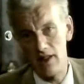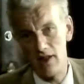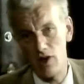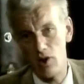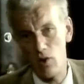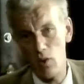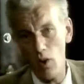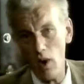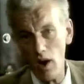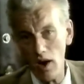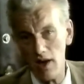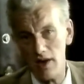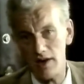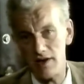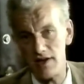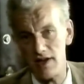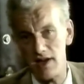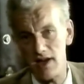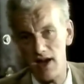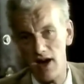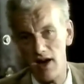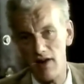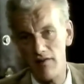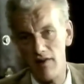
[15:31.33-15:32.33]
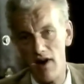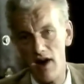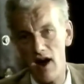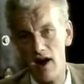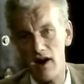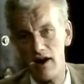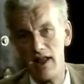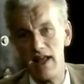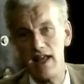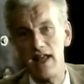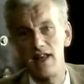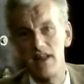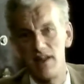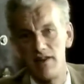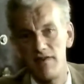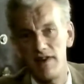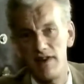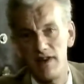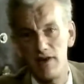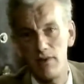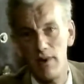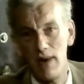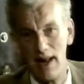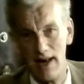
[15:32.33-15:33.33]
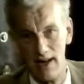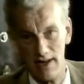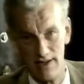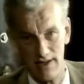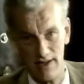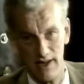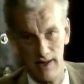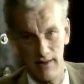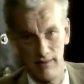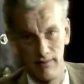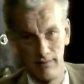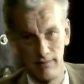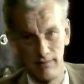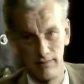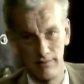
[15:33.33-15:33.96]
the quality of our individuality.